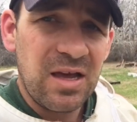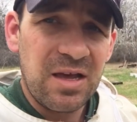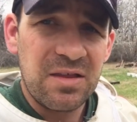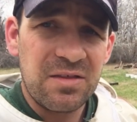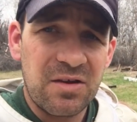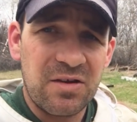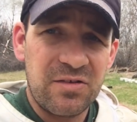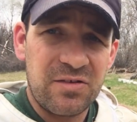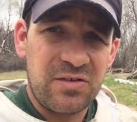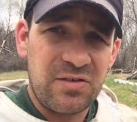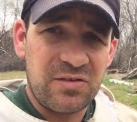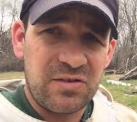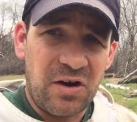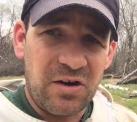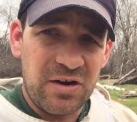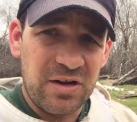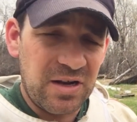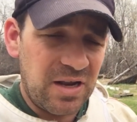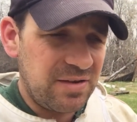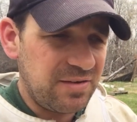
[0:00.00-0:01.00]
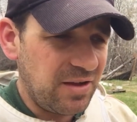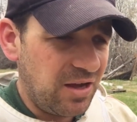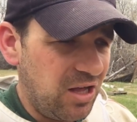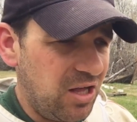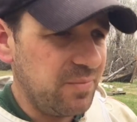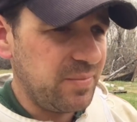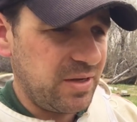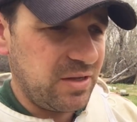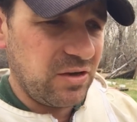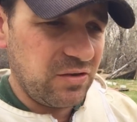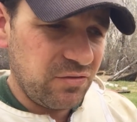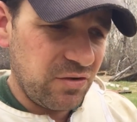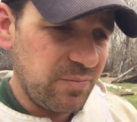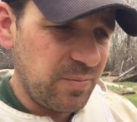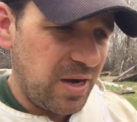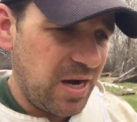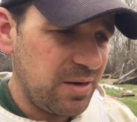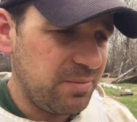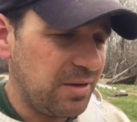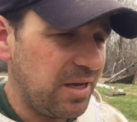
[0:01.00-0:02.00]
they're starting to tell me, just
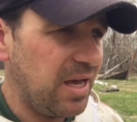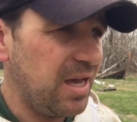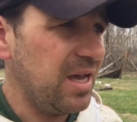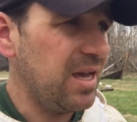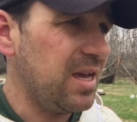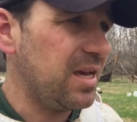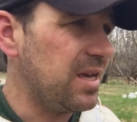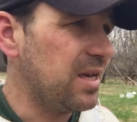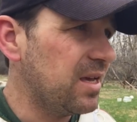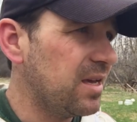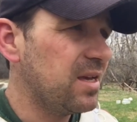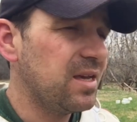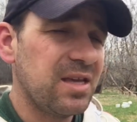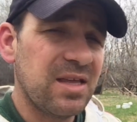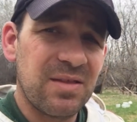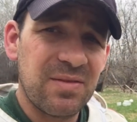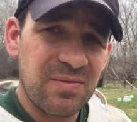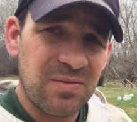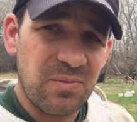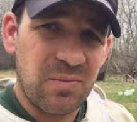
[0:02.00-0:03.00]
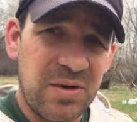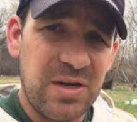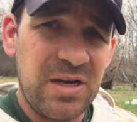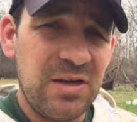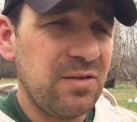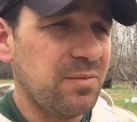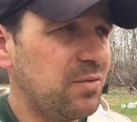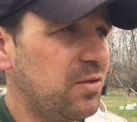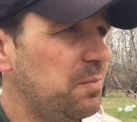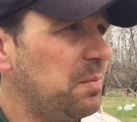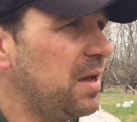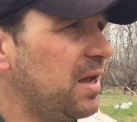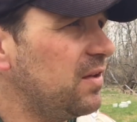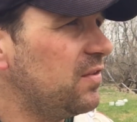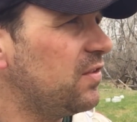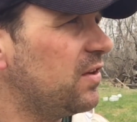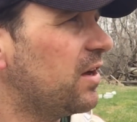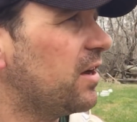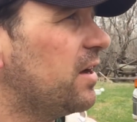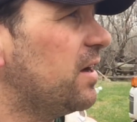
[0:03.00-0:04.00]
remind me, hey, we need some space
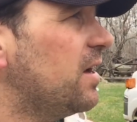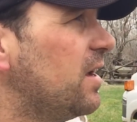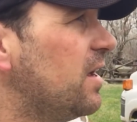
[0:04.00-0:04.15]
here.